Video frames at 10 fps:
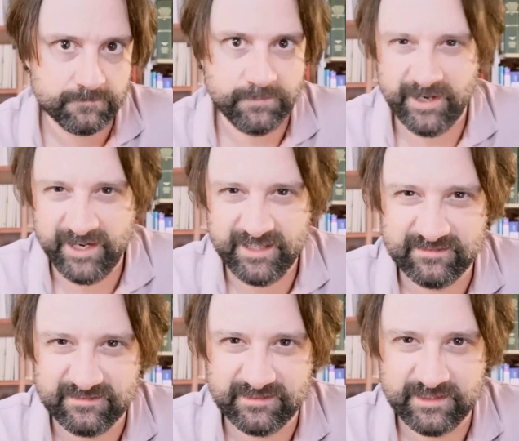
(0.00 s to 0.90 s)
but
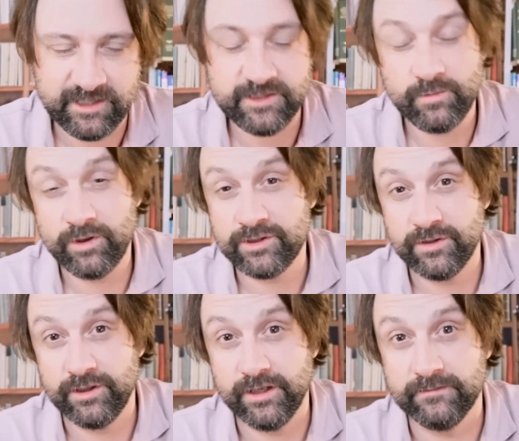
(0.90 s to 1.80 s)
it doesn't work so
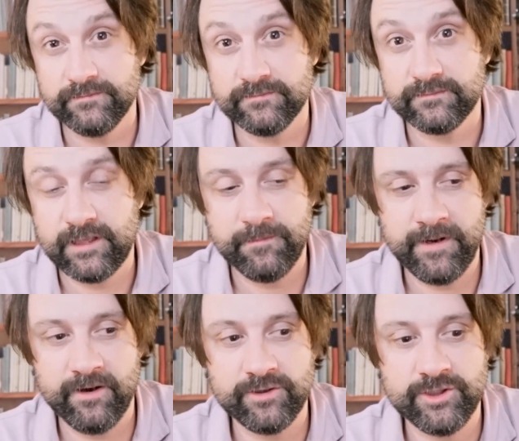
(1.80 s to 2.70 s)
good
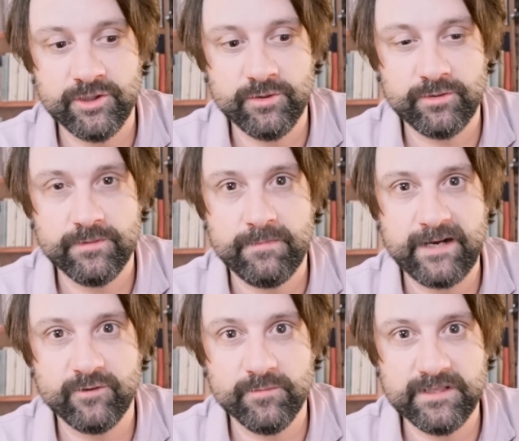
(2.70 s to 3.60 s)
compared to the
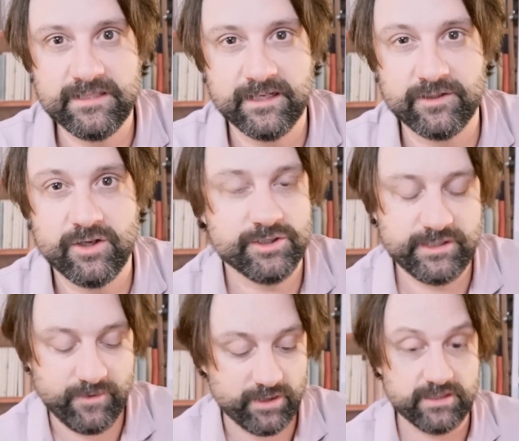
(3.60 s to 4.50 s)
microbead technology
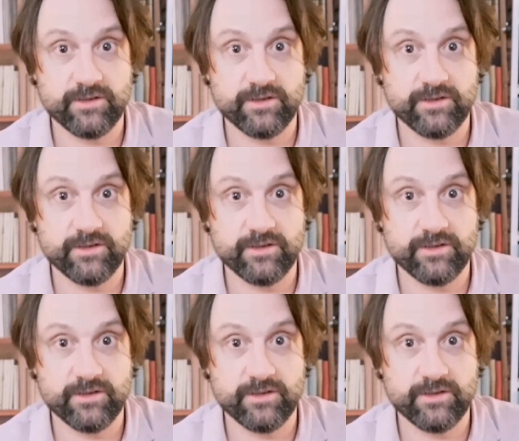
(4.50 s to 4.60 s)
of all the other